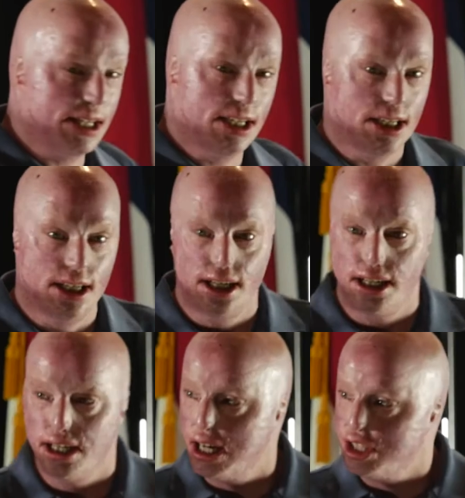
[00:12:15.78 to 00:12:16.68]
again, and
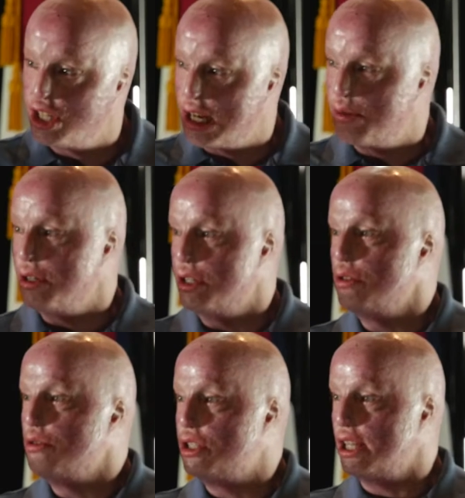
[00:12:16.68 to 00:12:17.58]
I just had a
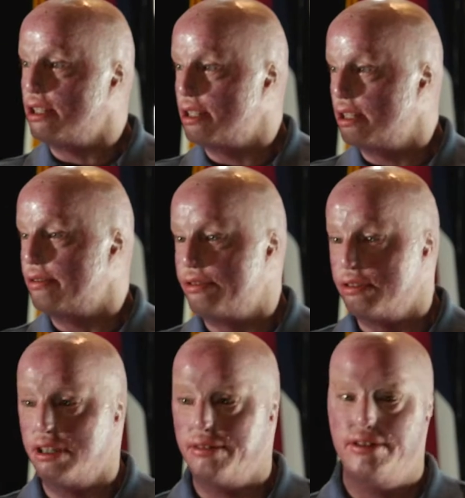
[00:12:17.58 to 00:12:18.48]
renewed sense
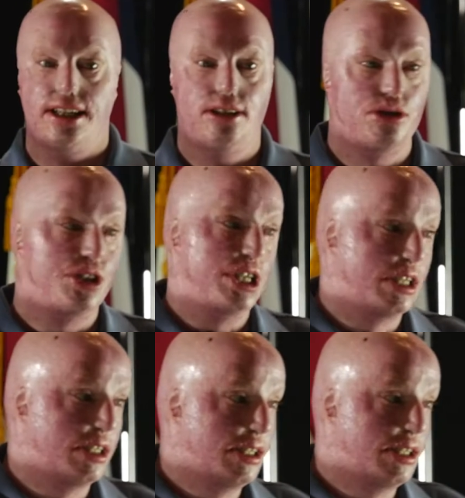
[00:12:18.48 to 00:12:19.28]
of energy.